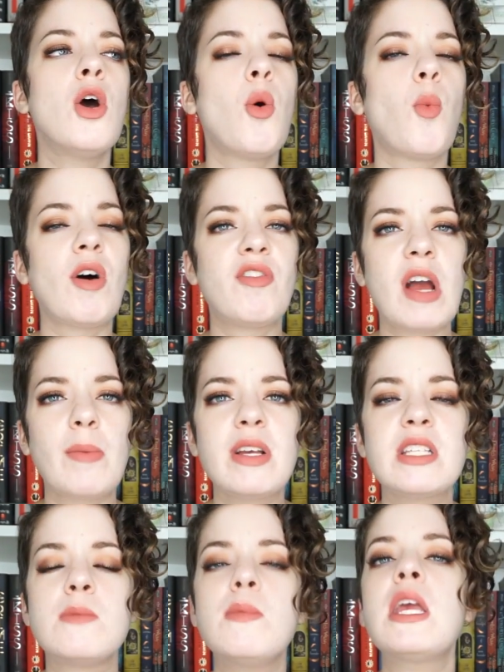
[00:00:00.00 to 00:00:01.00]
what
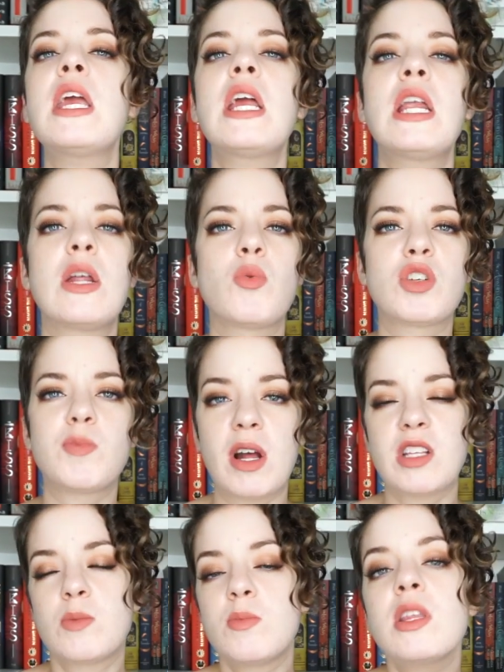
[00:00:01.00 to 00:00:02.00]
families mean and
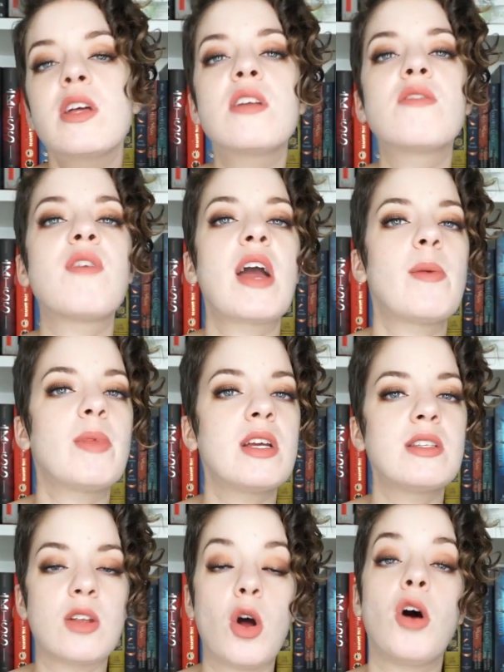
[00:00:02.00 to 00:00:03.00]
responsibility to
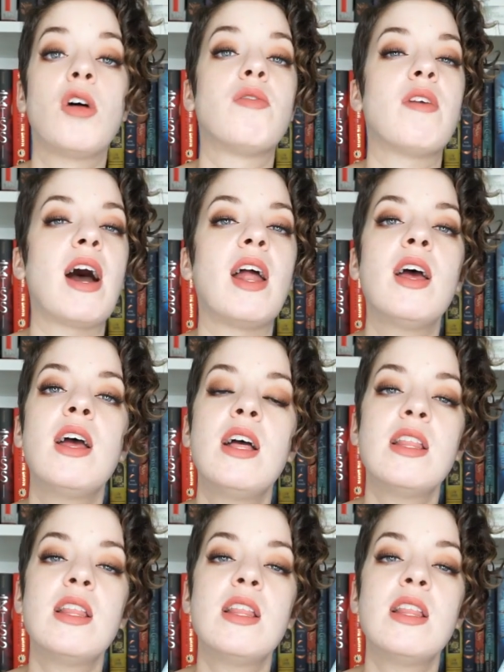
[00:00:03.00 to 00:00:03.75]
families and all of that.